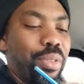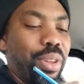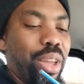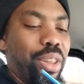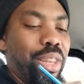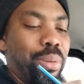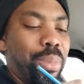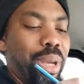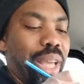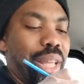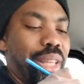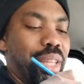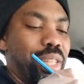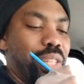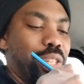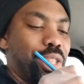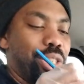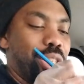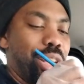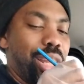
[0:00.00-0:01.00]
you have to make a
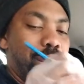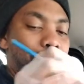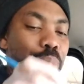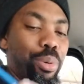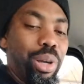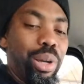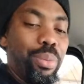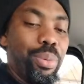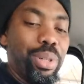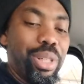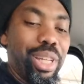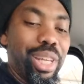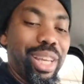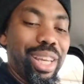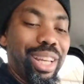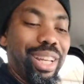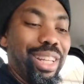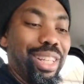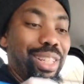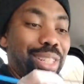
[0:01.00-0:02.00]
decision at that point. What you're
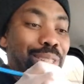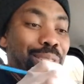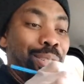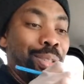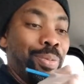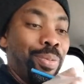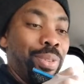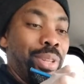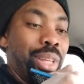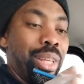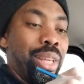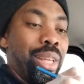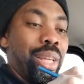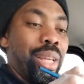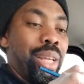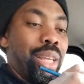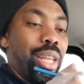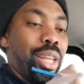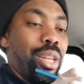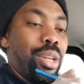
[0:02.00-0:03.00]
gonna do,
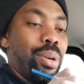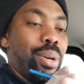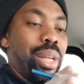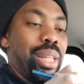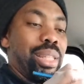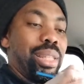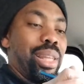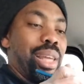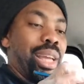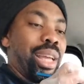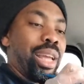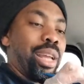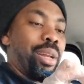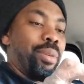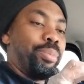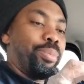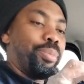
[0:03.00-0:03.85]
it's like